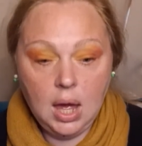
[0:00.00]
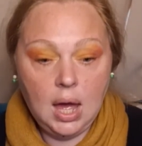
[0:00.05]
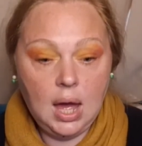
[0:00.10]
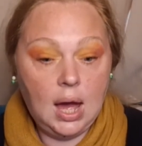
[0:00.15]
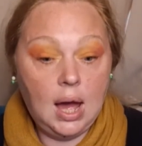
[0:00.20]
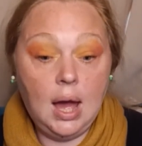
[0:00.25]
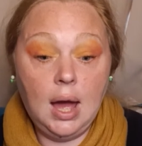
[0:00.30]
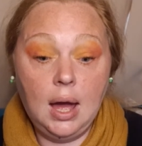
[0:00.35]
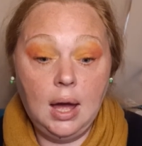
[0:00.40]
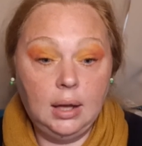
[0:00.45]

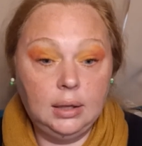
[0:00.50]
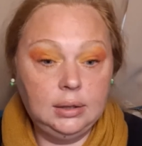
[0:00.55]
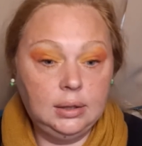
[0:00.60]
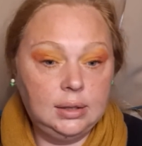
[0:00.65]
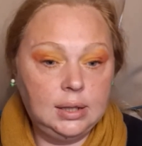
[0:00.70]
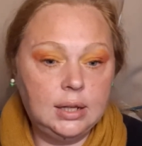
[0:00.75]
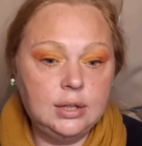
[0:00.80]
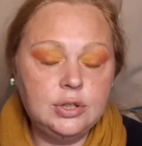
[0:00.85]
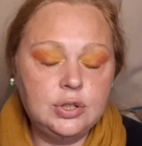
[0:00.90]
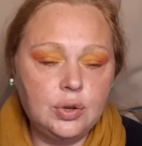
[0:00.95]
And
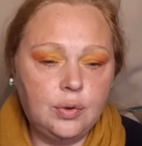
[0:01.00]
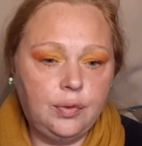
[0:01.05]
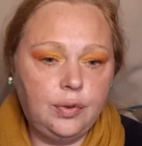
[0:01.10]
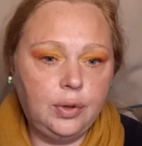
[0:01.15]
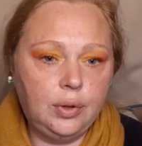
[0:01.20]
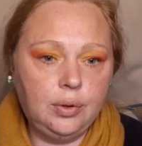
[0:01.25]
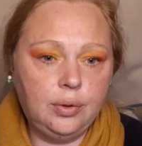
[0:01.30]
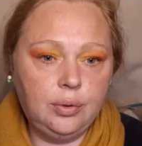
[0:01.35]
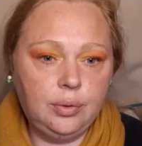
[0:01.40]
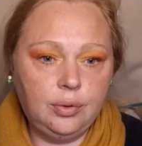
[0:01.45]
deja
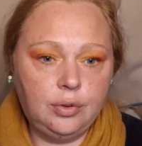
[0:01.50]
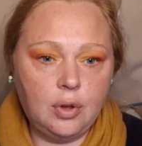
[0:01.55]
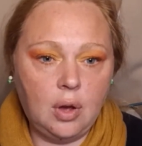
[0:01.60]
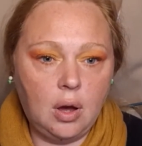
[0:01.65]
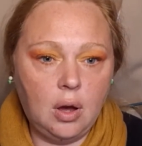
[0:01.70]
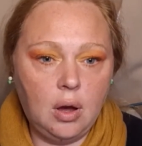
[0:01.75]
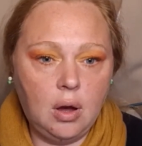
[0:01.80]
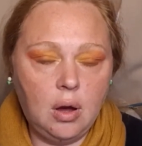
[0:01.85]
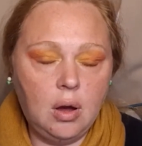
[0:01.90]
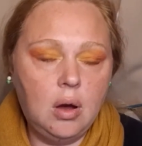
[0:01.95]
vus
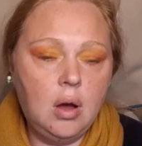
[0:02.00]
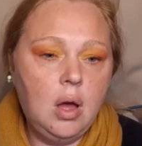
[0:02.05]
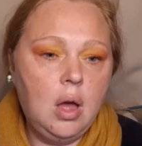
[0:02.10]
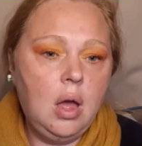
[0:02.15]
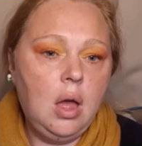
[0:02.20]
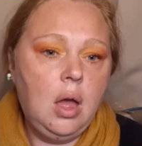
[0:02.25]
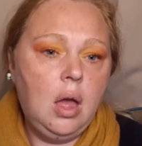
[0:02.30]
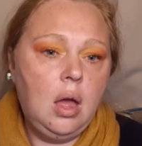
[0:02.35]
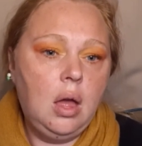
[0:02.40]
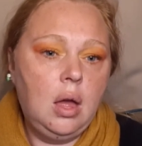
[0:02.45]
are,
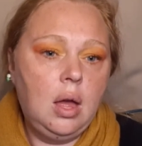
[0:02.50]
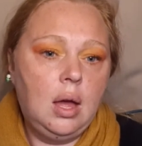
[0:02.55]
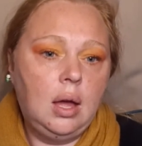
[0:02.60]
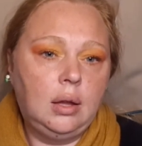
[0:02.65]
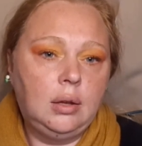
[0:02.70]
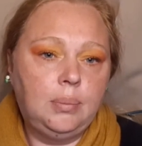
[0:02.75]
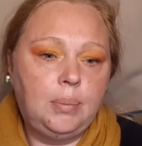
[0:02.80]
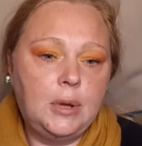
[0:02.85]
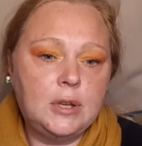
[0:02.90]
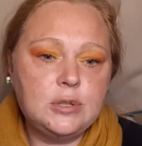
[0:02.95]

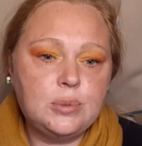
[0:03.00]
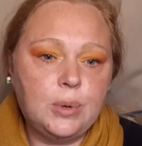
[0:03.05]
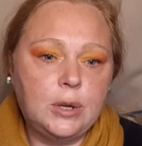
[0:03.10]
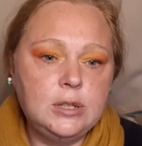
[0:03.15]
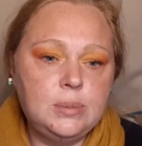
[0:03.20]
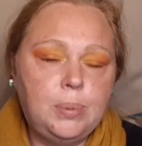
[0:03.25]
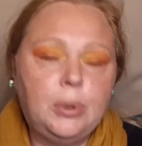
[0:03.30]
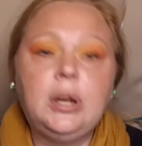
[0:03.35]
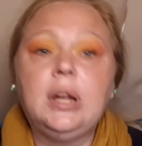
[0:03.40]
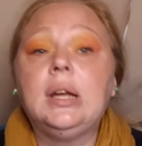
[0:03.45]
the best way to
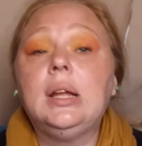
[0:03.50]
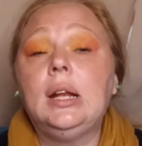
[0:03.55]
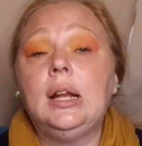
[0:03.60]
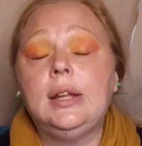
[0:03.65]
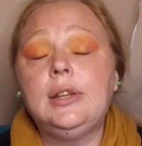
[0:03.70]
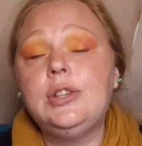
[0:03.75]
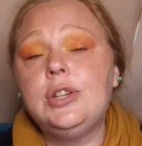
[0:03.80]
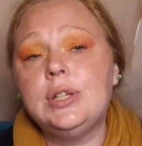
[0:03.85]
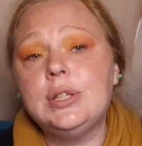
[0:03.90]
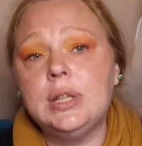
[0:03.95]
put it,
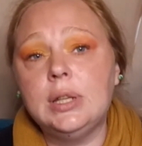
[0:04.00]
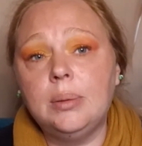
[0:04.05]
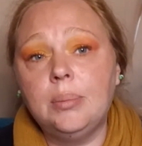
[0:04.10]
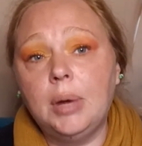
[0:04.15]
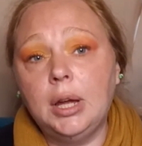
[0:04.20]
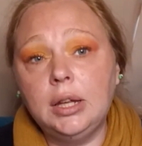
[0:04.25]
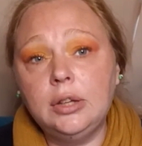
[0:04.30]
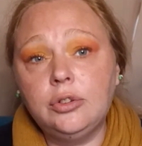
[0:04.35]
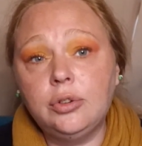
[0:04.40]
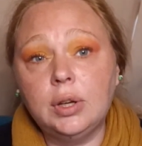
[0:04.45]
glitches in the
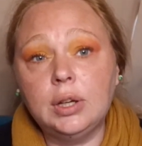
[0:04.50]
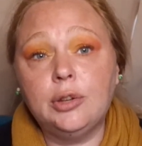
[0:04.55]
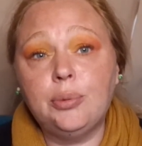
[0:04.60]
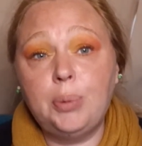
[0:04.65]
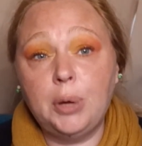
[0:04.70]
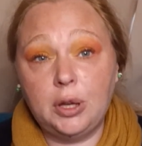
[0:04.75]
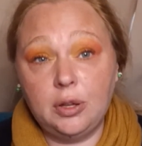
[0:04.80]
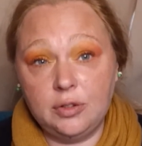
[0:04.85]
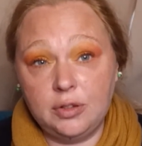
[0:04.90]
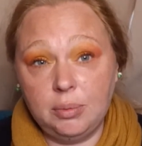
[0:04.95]
Matrix,
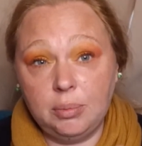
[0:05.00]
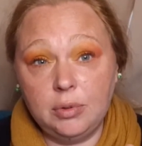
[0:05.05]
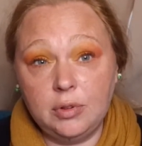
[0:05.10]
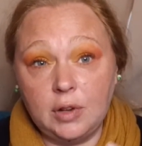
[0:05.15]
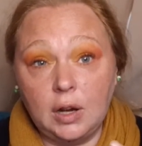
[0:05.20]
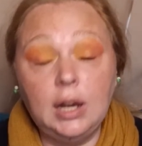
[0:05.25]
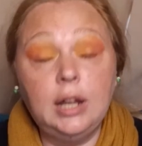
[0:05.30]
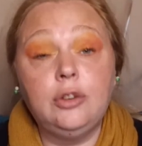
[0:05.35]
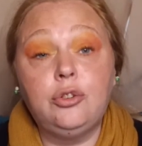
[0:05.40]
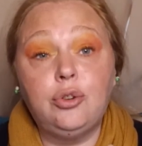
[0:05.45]
because it was
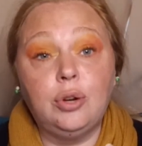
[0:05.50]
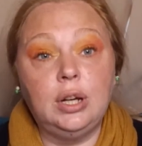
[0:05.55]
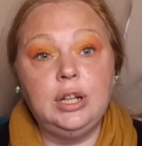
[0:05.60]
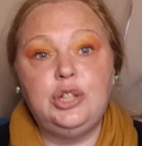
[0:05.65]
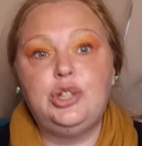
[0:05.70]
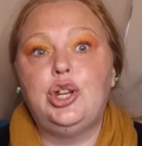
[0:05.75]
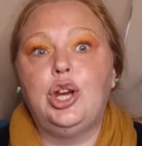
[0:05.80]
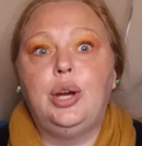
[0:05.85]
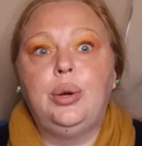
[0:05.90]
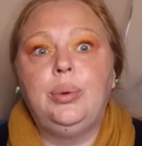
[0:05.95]
literally
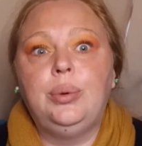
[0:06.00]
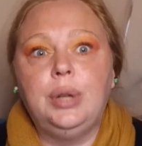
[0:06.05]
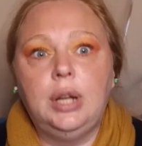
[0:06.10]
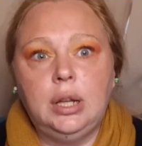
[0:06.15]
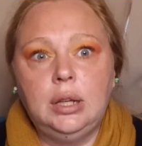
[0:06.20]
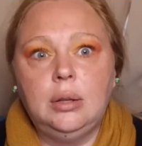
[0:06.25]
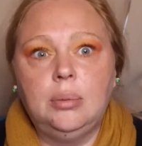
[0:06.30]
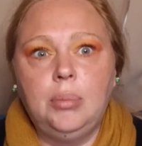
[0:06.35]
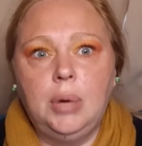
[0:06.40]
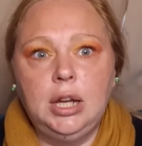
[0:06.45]
shown
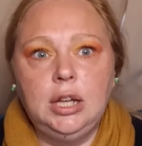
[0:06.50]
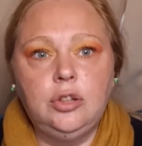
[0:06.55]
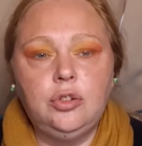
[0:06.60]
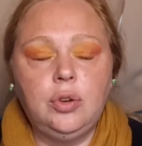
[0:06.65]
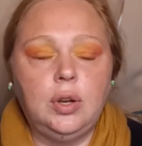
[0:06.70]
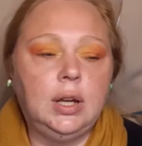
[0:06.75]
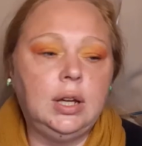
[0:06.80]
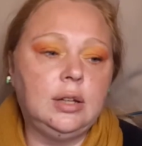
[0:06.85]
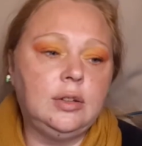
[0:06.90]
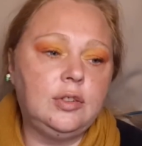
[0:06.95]
in the
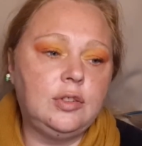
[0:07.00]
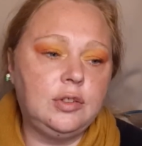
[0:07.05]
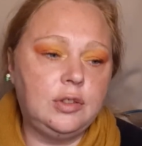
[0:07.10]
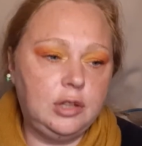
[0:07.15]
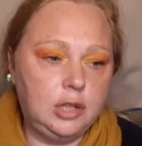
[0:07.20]
Matrix.